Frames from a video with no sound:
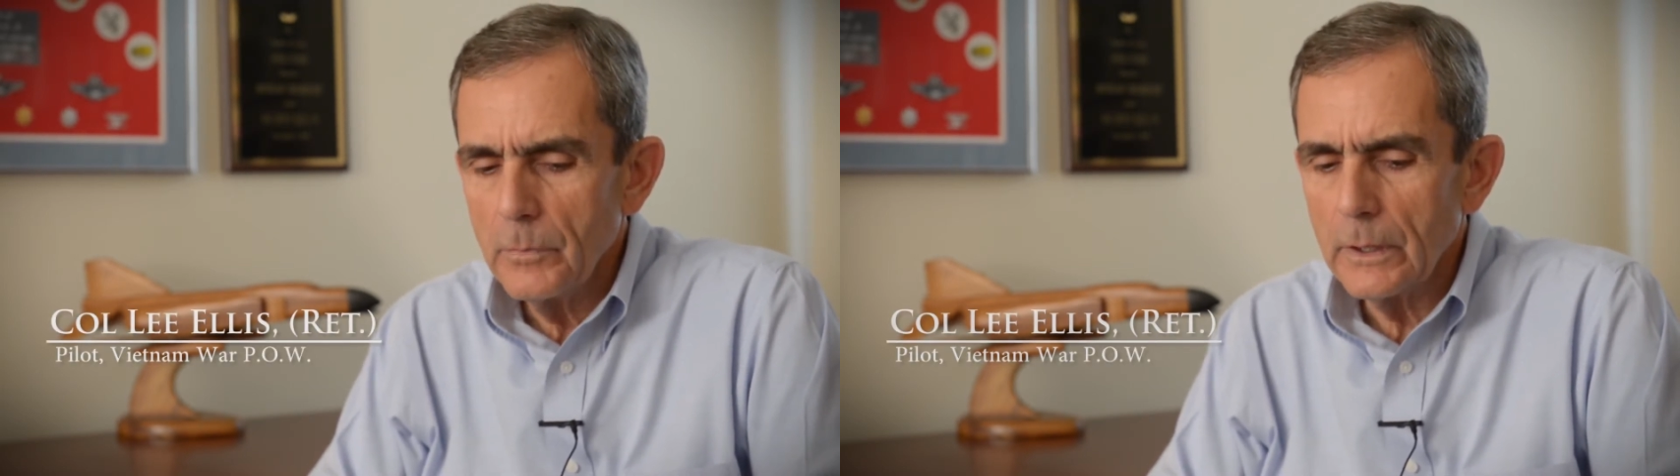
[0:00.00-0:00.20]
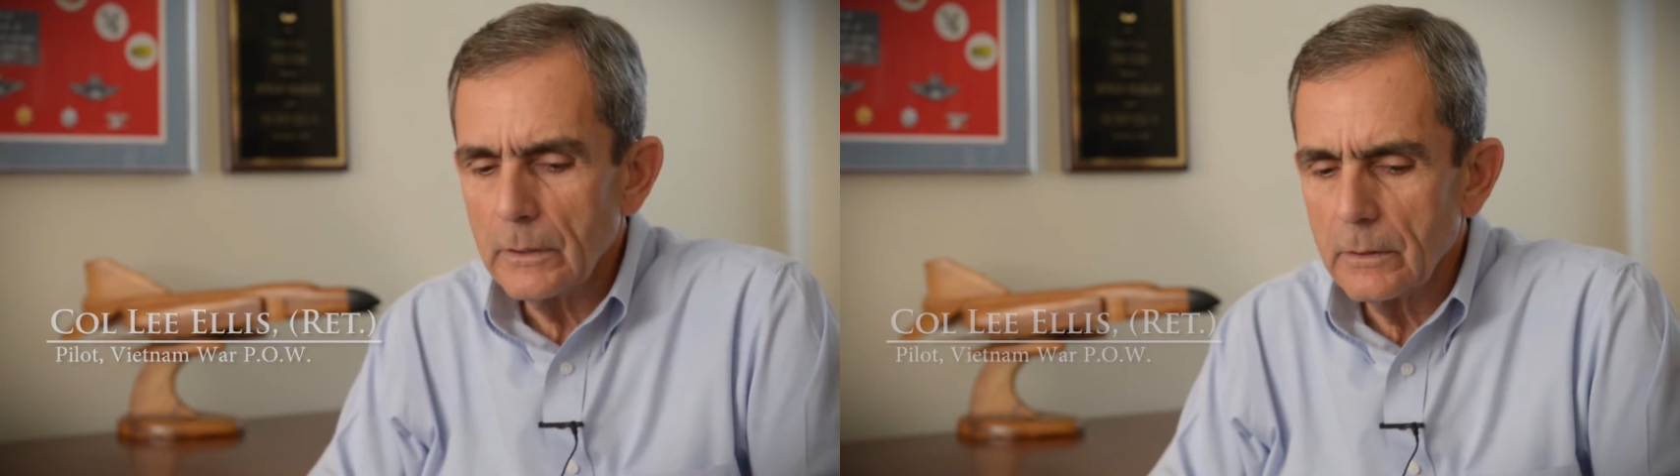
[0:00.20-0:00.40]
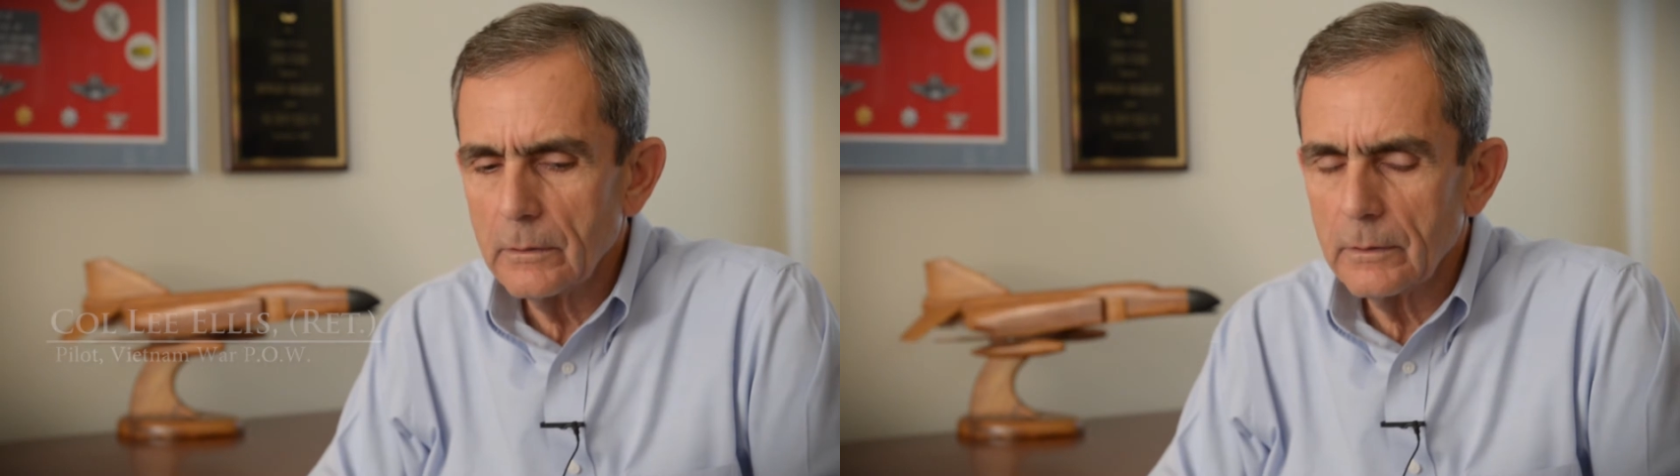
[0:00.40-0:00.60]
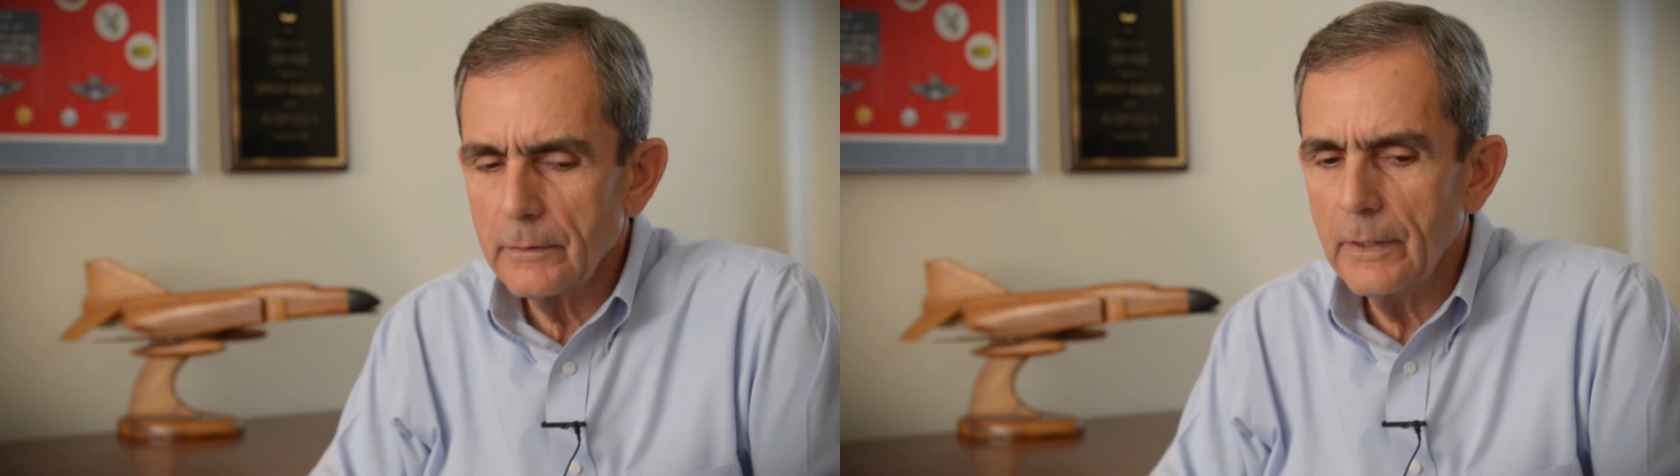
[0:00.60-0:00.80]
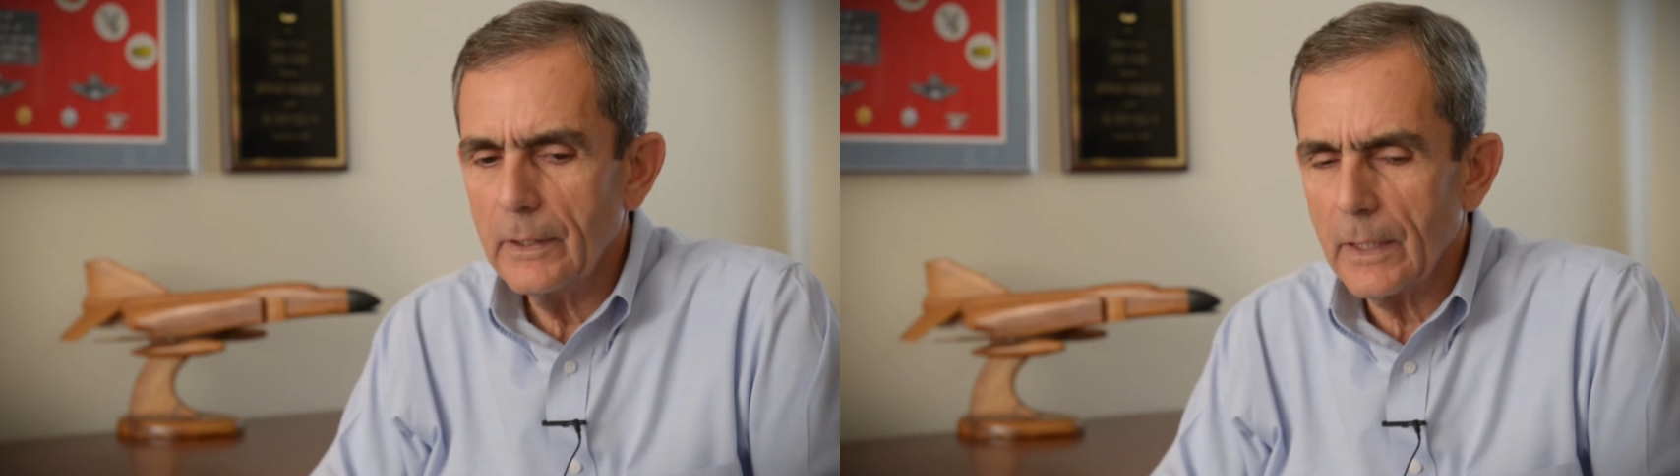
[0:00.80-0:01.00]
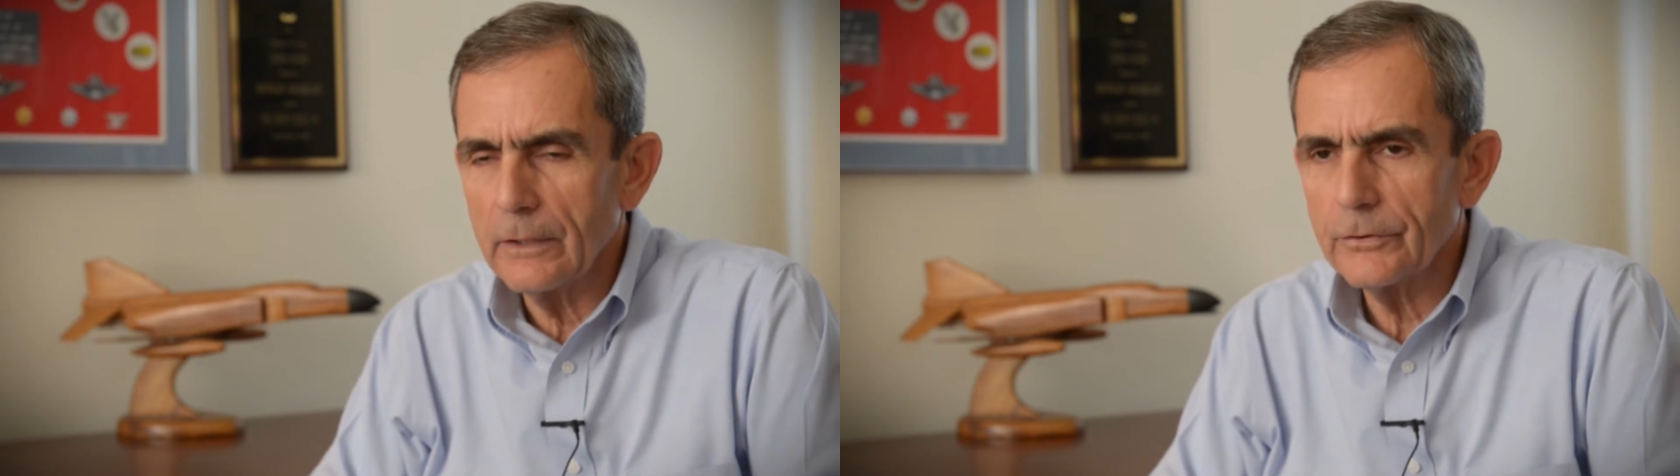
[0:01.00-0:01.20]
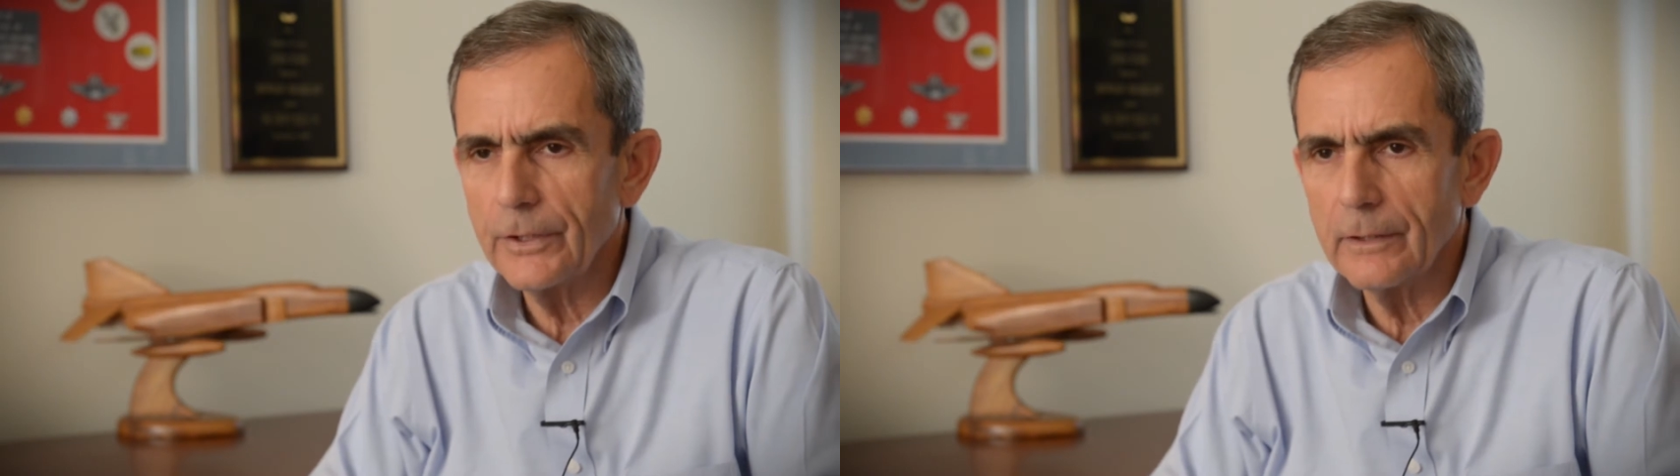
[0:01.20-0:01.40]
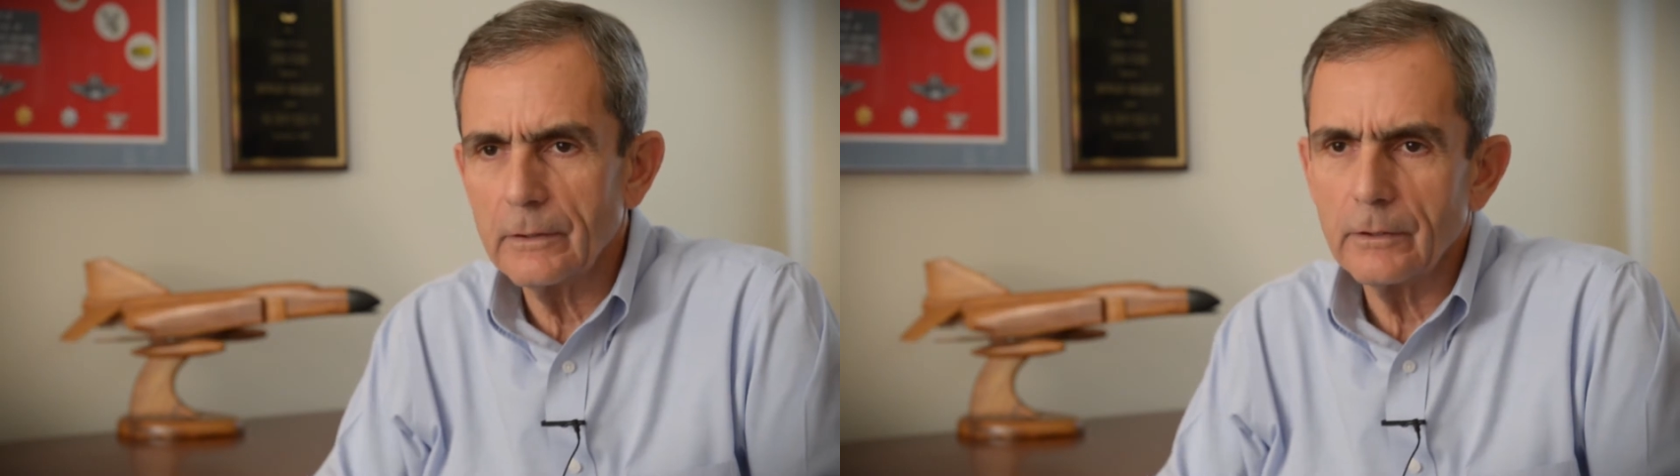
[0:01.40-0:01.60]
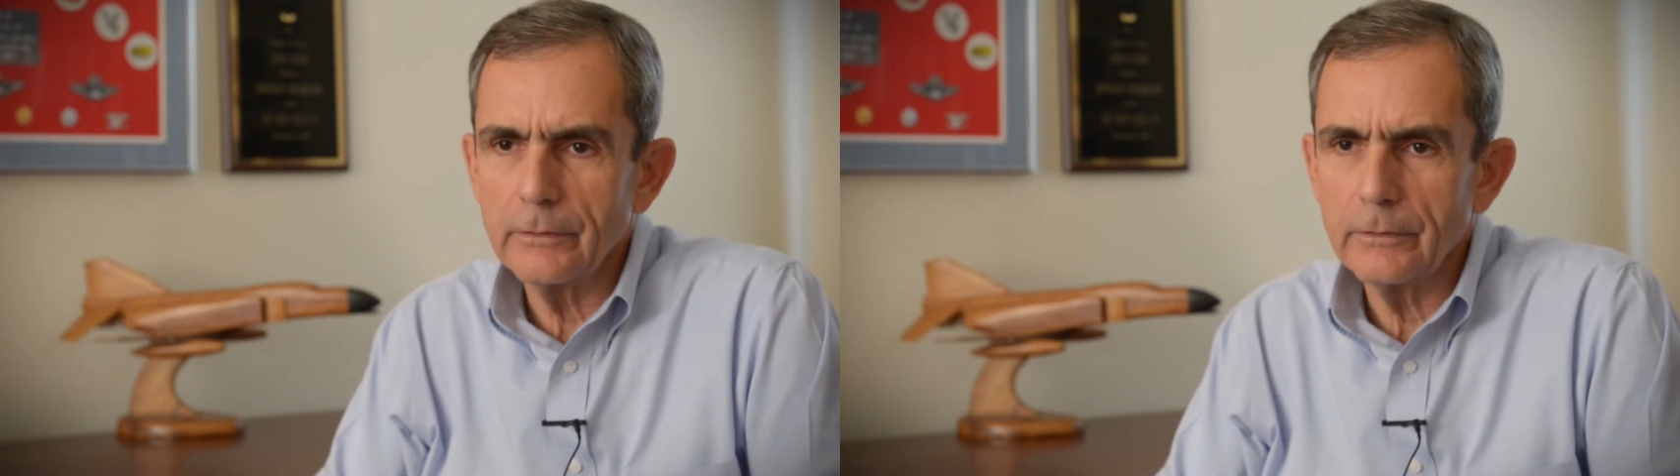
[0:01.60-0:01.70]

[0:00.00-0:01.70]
But then I got scared,